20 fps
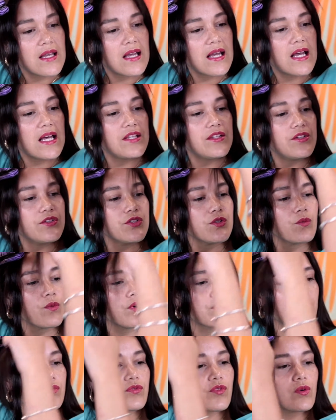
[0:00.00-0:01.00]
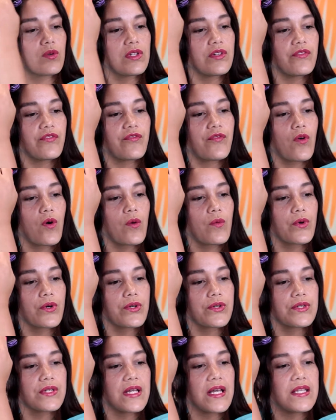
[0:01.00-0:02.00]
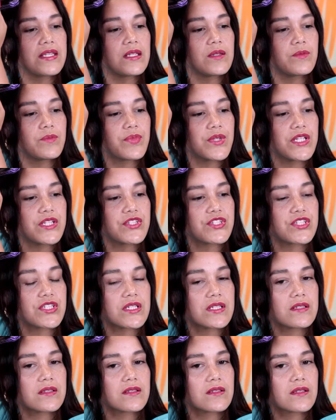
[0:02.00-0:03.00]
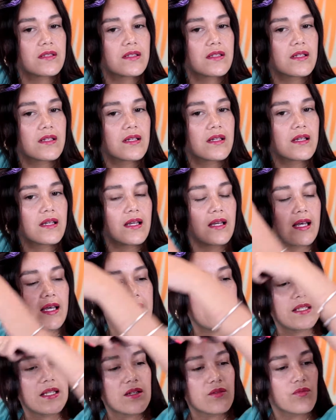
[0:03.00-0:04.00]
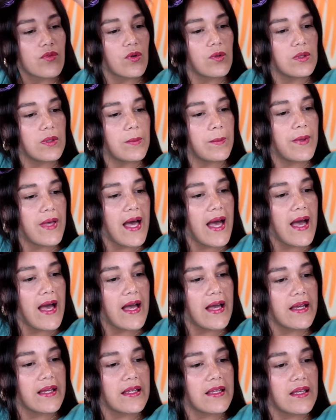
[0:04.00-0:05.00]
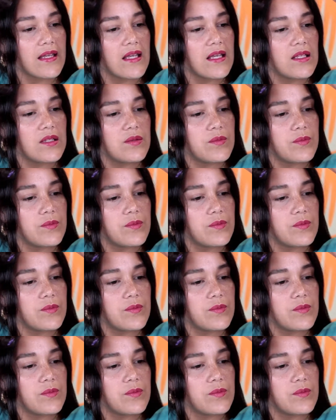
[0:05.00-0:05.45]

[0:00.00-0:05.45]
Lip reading: and then you want to roll it forward and then pinch it, and then roll it back and